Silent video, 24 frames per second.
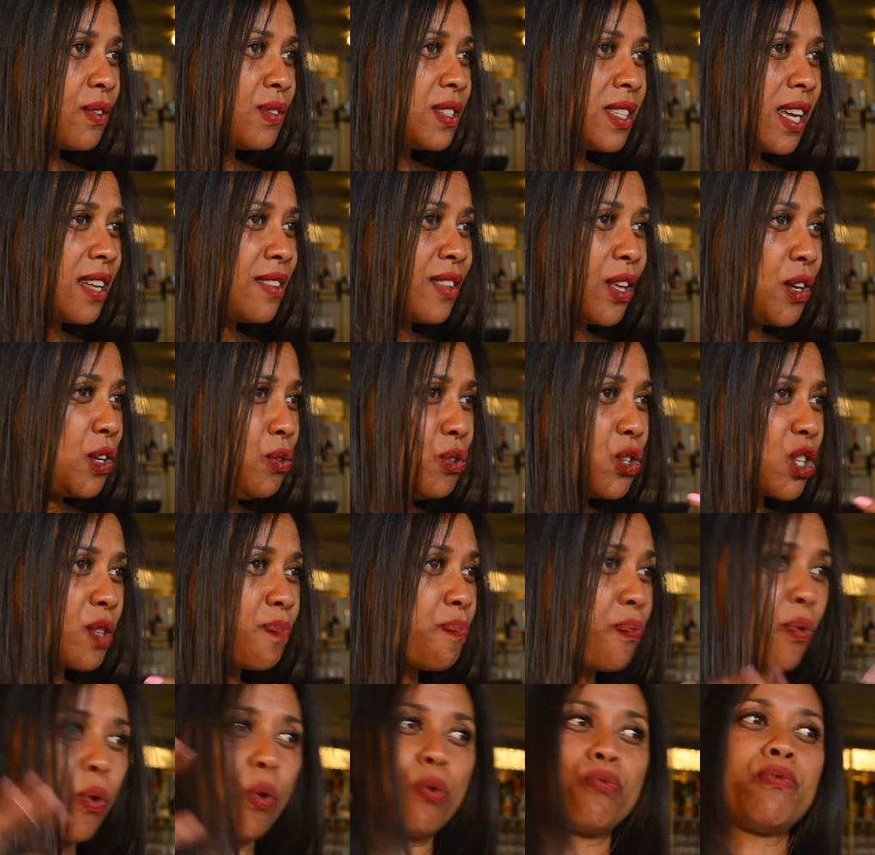said that you just
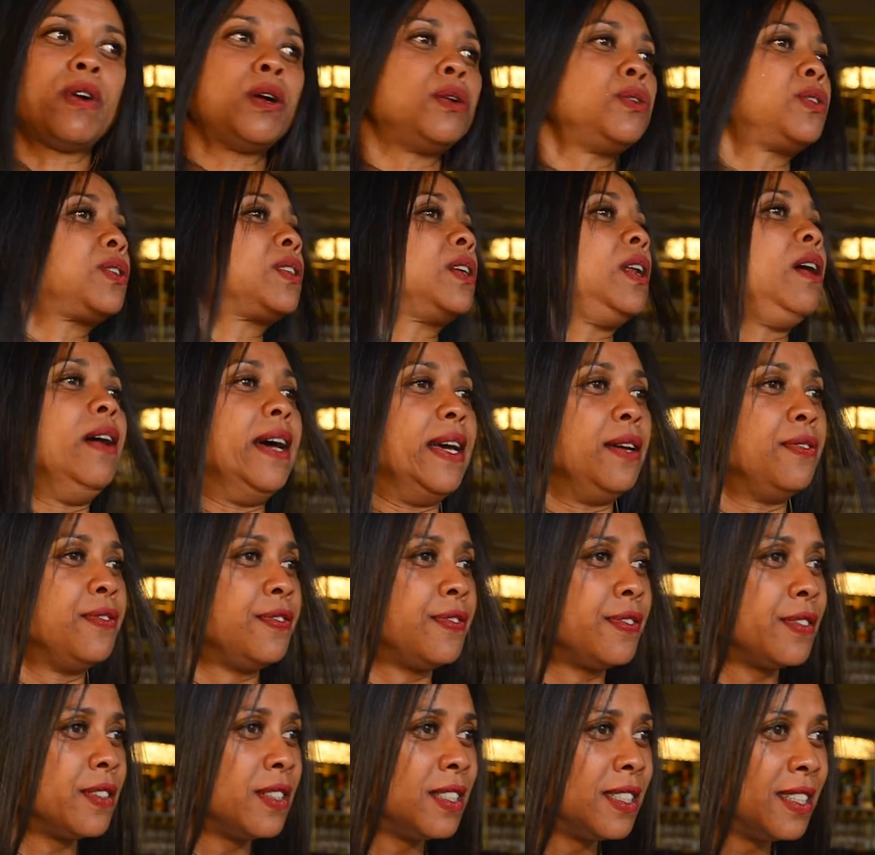brought Rose to life.